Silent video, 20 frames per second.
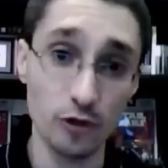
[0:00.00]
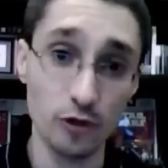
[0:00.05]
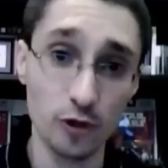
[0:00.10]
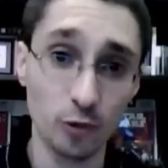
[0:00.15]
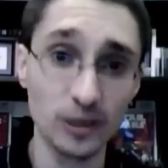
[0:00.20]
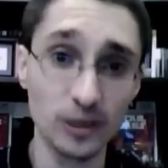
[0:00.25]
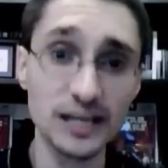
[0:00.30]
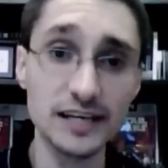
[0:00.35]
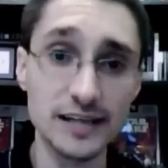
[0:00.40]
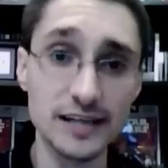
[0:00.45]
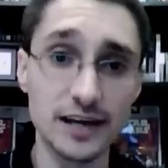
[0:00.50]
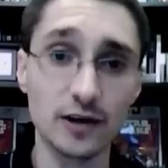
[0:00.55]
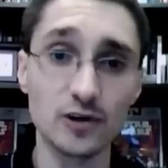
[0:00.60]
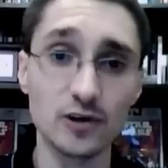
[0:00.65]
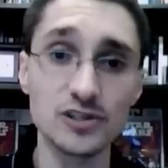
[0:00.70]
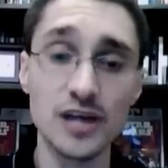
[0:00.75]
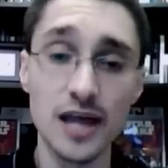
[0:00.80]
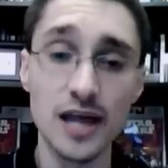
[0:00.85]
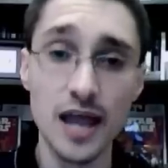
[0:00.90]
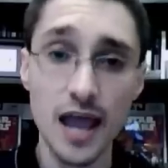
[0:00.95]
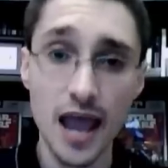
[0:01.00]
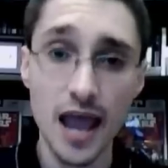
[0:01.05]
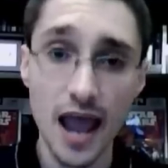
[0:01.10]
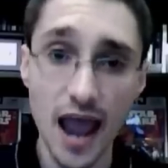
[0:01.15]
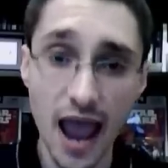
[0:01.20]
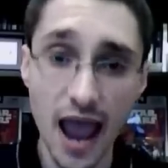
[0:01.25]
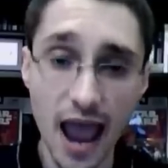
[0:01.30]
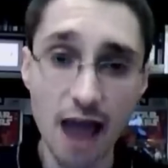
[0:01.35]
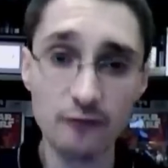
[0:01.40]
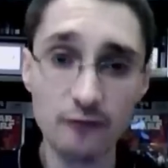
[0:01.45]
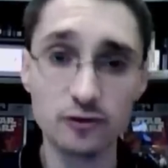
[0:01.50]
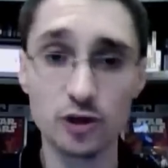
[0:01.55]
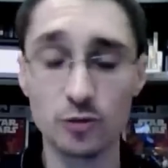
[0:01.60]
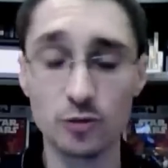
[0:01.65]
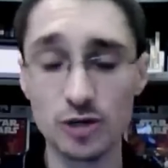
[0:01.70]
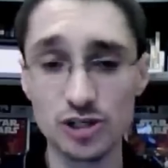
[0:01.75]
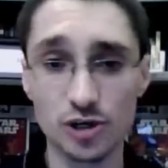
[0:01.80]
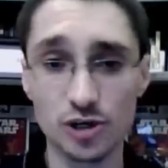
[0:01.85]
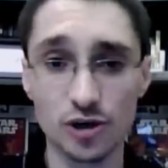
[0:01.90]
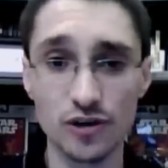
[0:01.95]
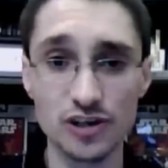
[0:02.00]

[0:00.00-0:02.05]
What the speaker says: 3 years after Return